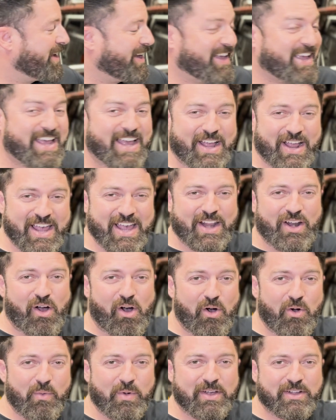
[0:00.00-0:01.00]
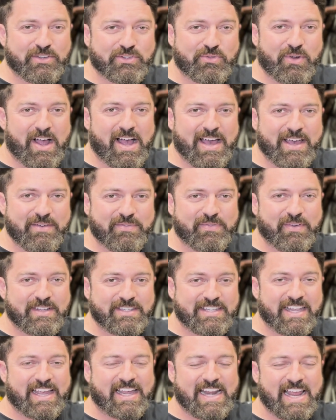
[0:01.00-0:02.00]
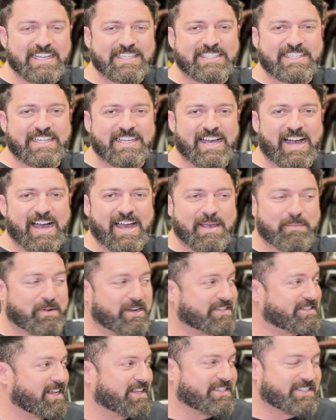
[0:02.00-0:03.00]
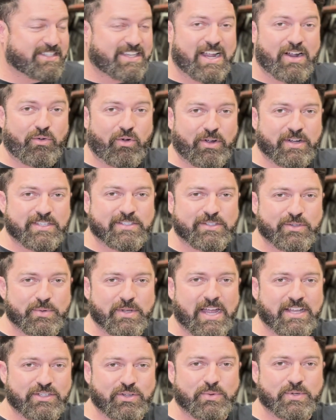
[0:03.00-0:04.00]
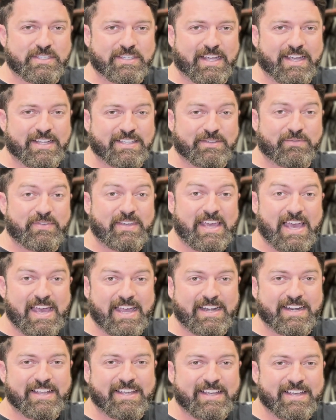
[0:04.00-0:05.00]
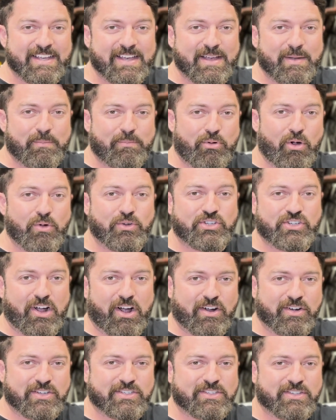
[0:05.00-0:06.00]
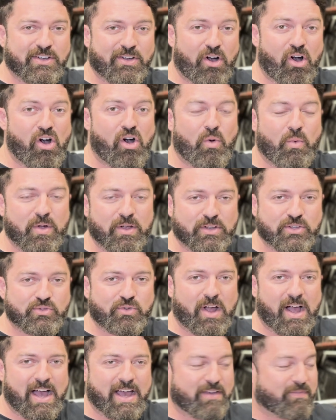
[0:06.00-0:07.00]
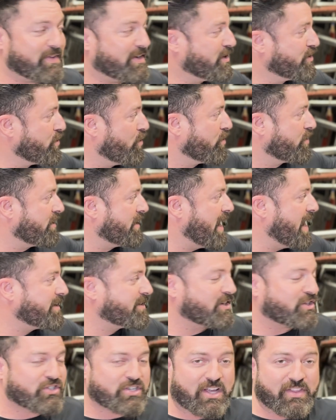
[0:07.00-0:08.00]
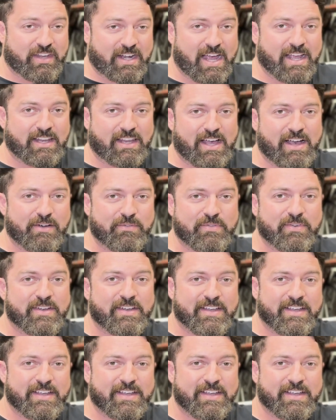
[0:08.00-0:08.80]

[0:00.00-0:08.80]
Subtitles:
an all-wheel drive. It's like an STI, but it's on steroids, as you would say. It's a V8, pro-charged, all-wheel drive, and this old classic shell that I love.